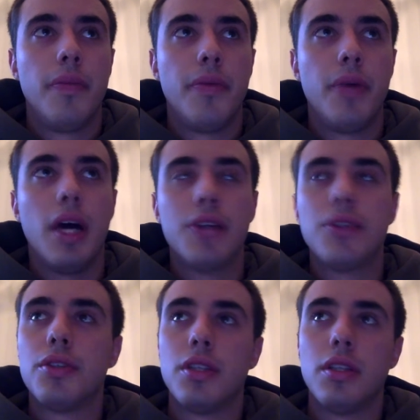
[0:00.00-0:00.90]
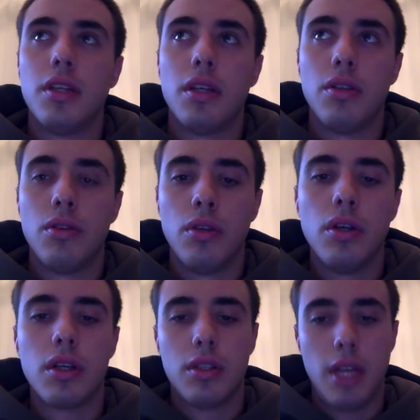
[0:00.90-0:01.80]
we also should
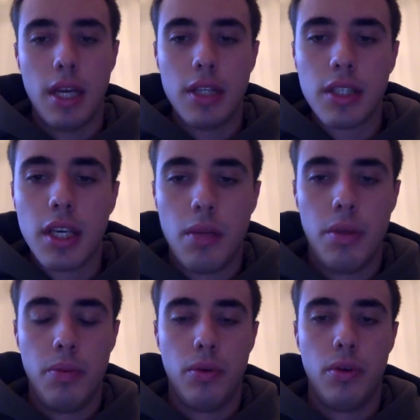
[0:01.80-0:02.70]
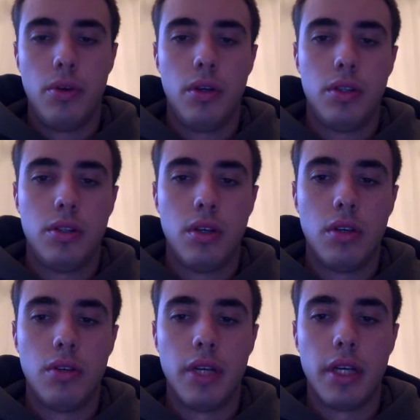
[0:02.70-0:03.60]
look to educate people who are
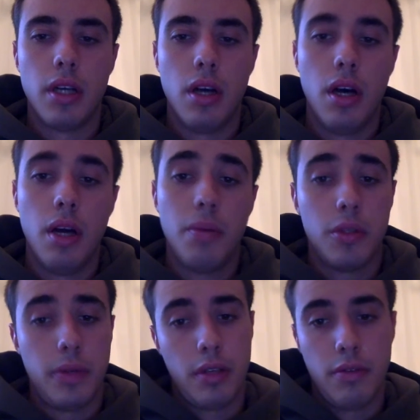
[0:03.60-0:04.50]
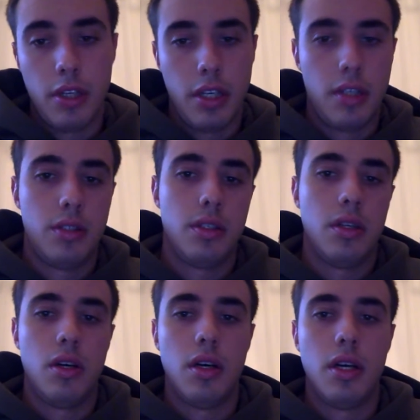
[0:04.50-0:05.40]
struggling on perspective changes and
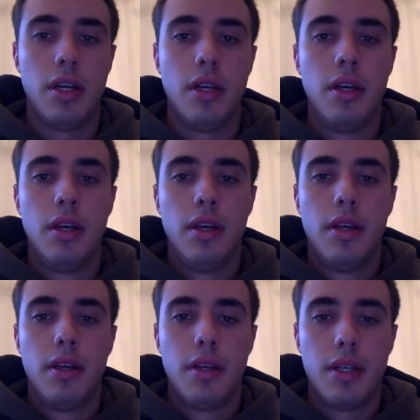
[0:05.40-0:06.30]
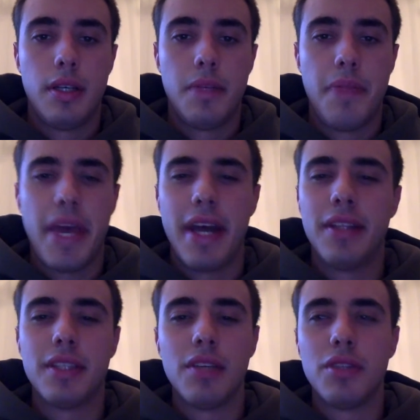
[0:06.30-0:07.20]
on that,
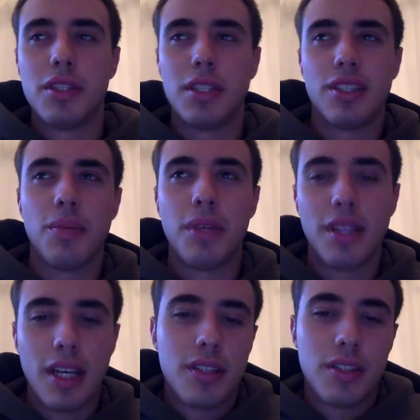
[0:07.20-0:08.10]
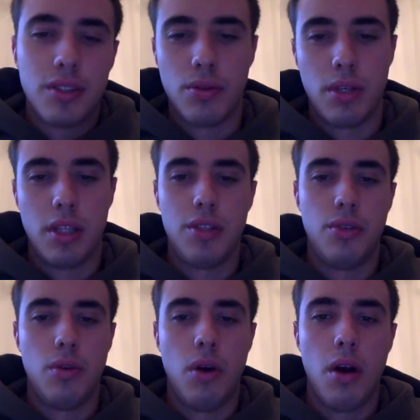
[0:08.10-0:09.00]
instead of just accepting that's just the way that
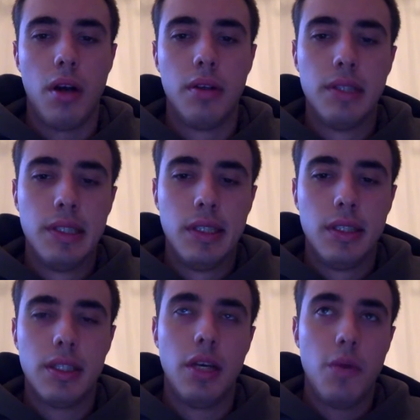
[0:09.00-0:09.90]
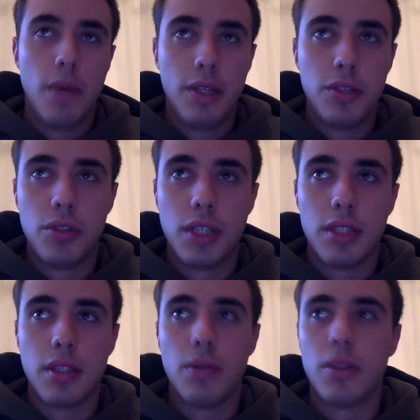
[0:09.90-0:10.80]
you are. So that would be my 2
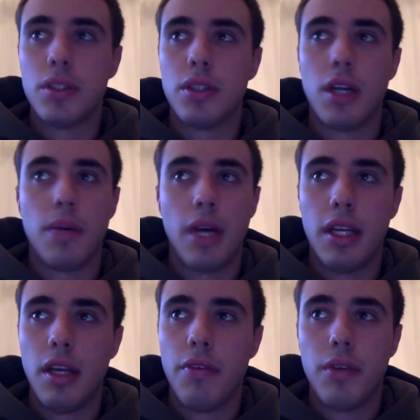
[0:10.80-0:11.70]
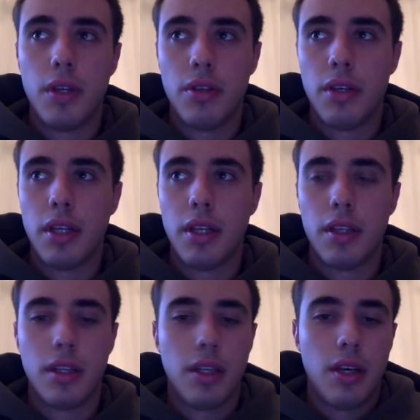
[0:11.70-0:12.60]
cents on what she's talking about. I definitely agree. I think
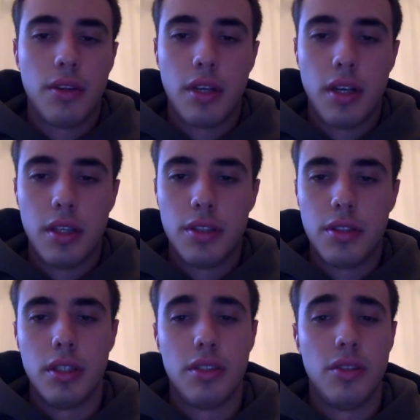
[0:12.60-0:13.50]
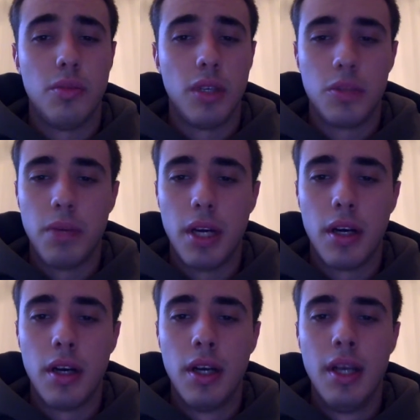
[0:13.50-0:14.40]
that the healthcare industry needs to do much
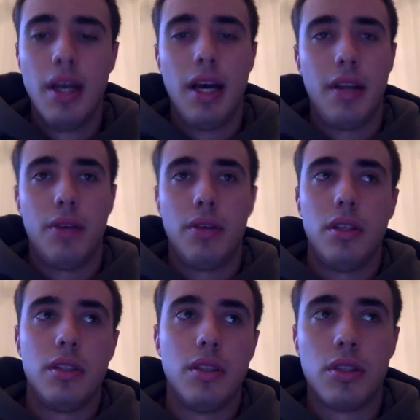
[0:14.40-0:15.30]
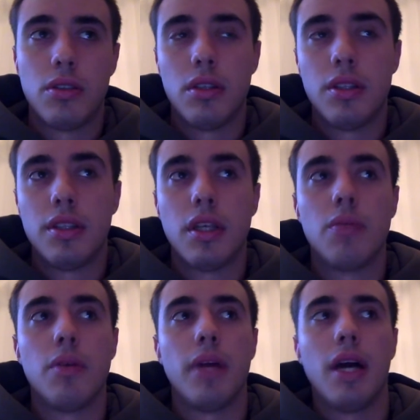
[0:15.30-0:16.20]
better. I think we need to destroy the
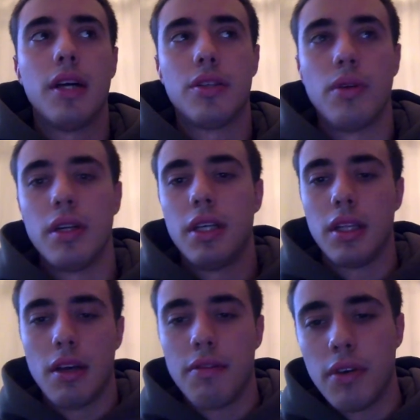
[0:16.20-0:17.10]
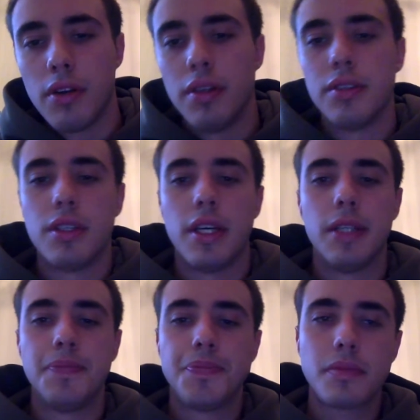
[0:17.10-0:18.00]
stigma. But I also want to take that further and
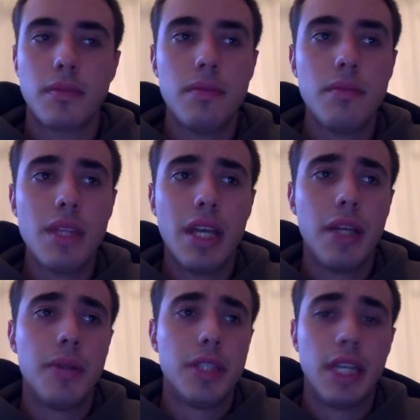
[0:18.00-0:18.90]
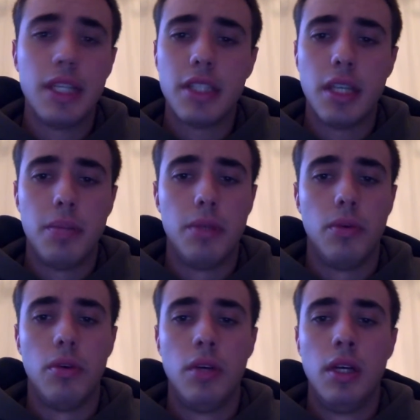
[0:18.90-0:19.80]
say, I think we should educate
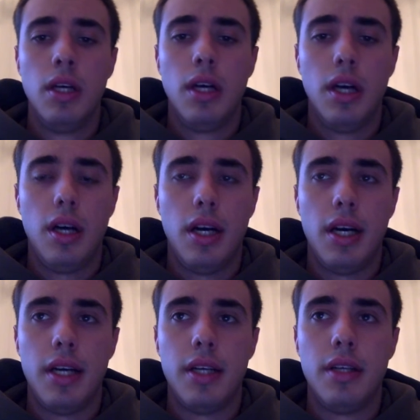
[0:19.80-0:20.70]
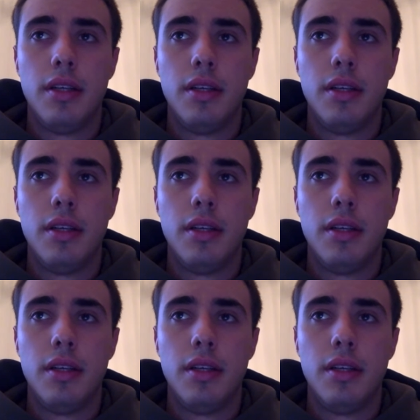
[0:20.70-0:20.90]
people on